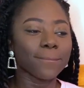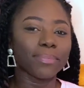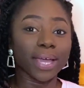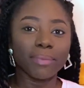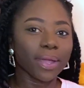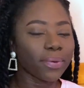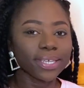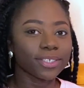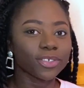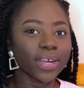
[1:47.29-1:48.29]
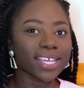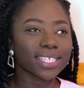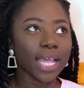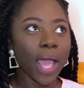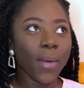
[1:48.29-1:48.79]
buy my wedding dress,
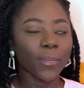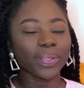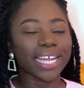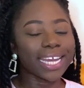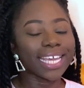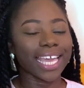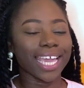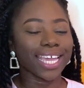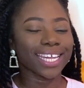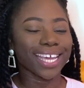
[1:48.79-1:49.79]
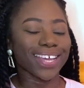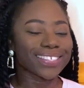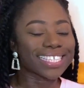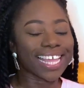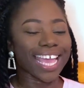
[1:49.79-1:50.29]
but then again I
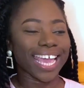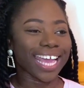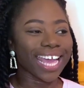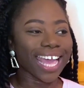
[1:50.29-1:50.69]
was like,